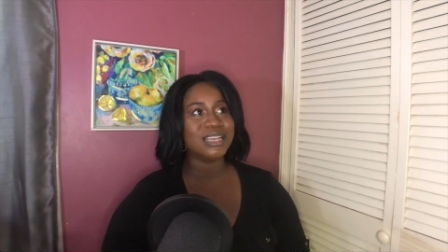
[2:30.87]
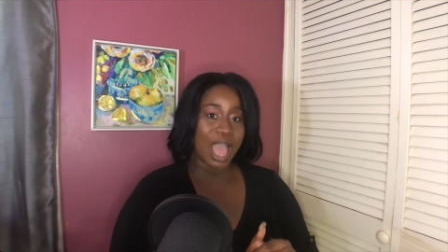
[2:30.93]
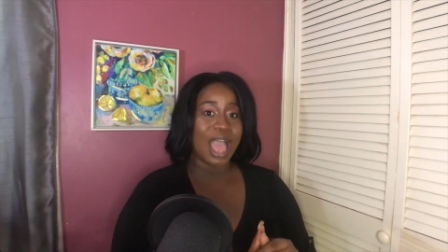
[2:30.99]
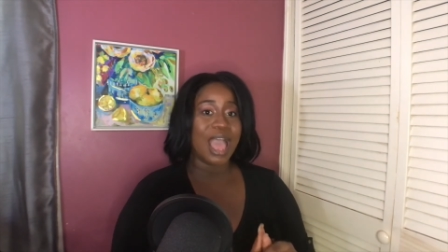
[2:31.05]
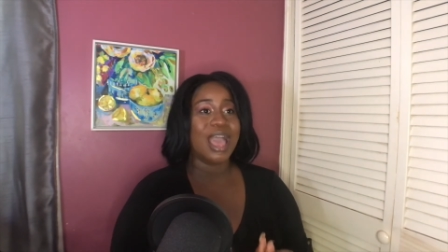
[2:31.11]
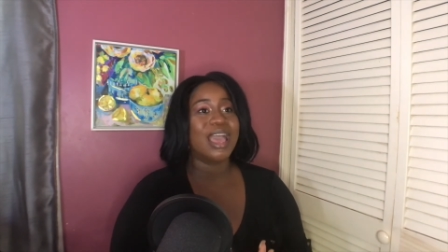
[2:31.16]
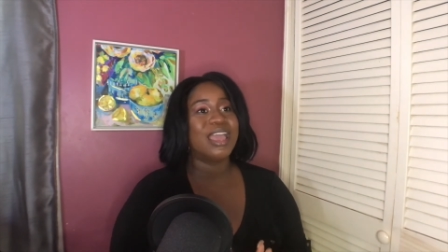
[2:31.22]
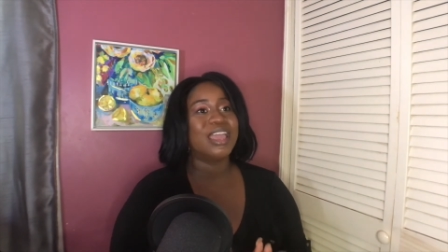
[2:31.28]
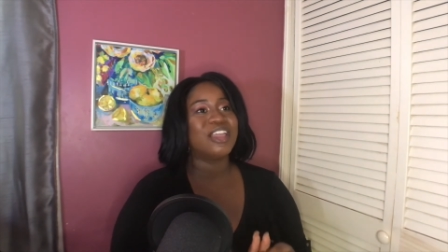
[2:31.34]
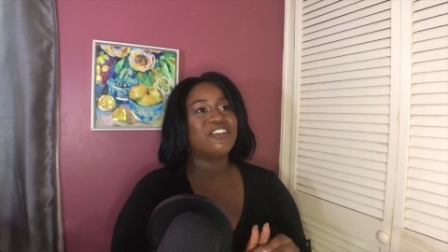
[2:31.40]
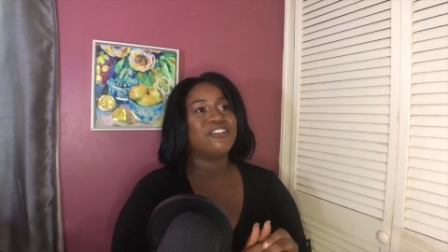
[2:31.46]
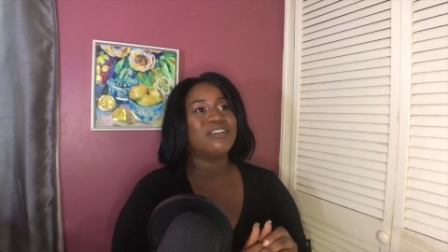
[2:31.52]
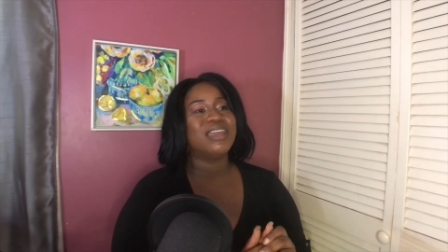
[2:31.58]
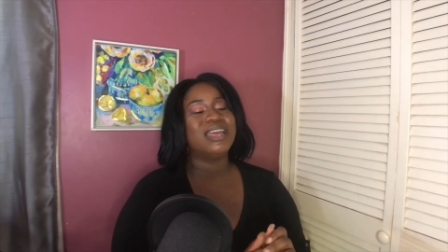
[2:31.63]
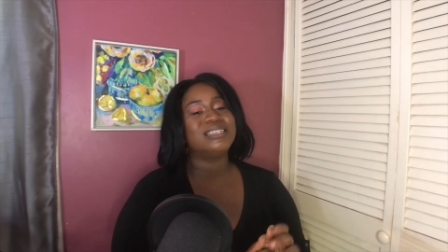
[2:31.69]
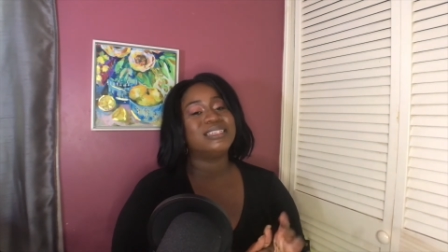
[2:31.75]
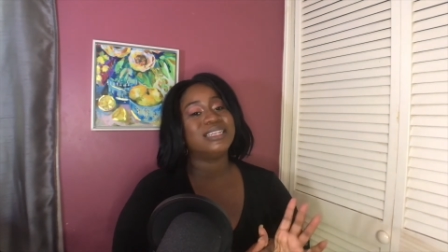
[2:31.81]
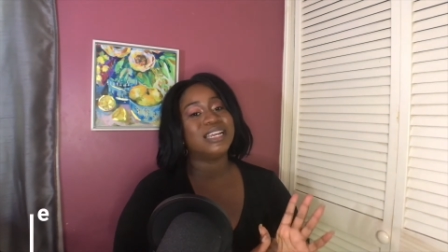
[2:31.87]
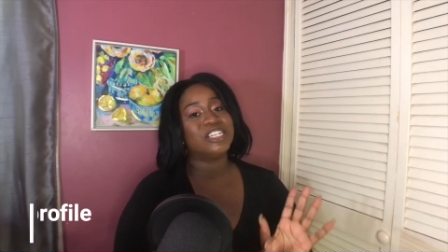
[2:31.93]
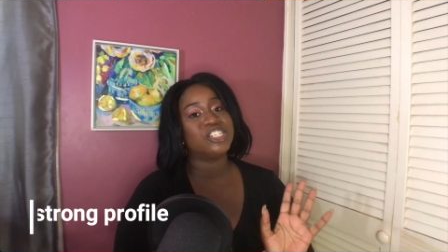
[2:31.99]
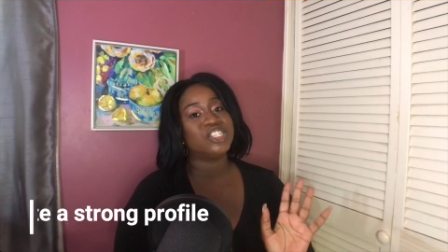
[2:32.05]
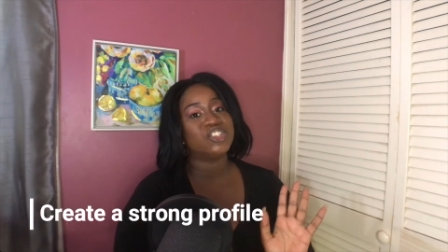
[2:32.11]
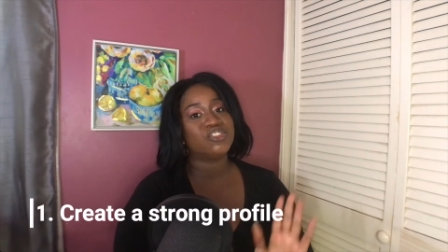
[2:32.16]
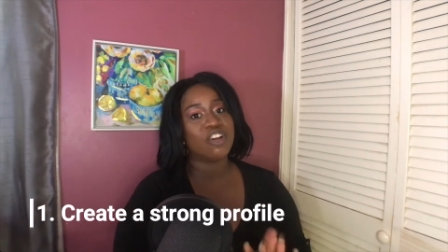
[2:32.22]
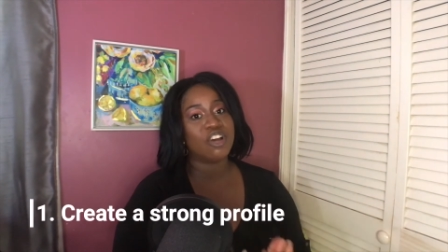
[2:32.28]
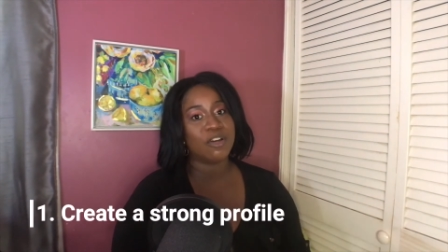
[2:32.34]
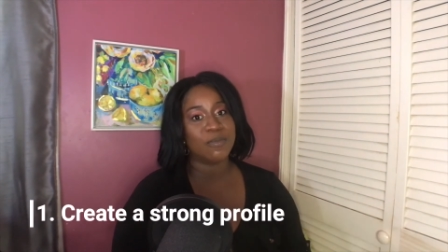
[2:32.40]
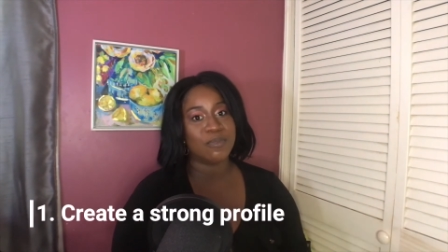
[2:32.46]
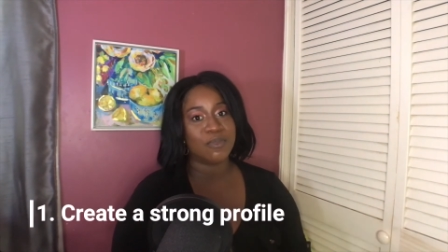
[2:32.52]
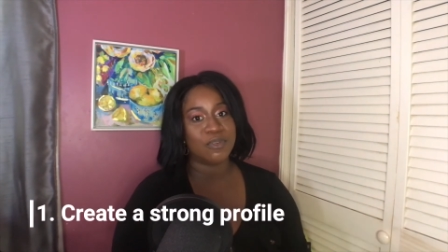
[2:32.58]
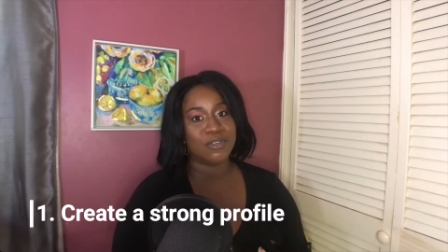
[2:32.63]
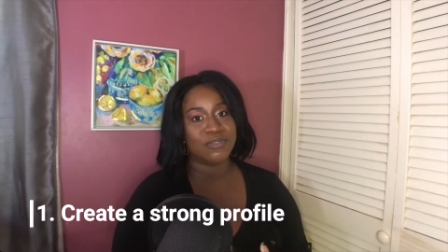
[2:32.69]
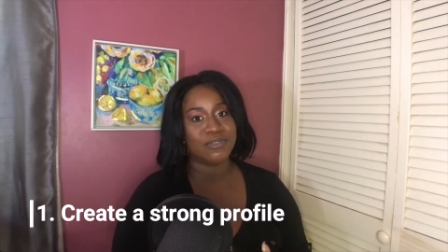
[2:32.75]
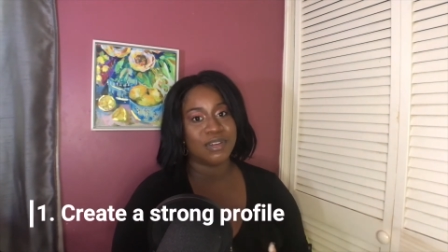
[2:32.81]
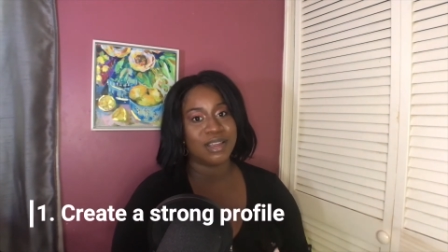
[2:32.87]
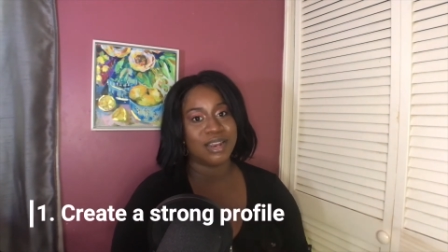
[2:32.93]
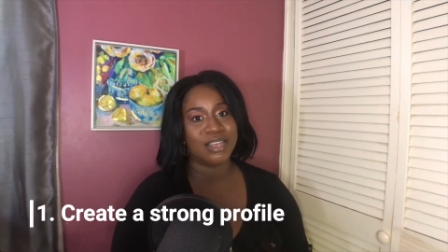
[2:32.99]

I created a strong profile.